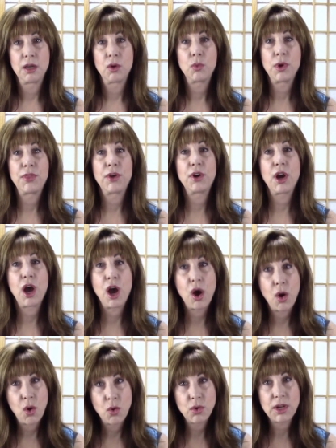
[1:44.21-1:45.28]
with their
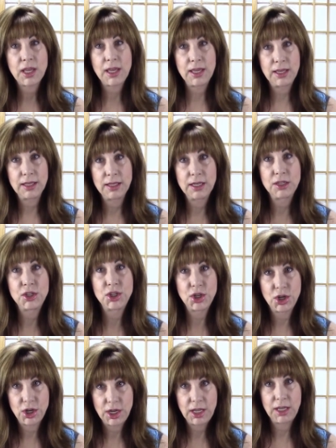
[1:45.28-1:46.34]
own healing
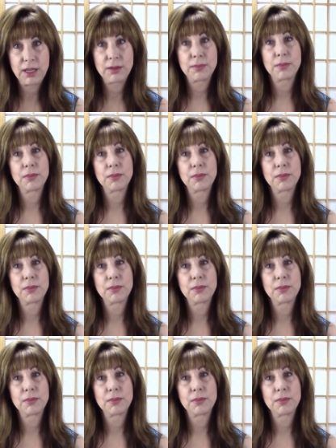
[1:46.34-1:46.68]
journey,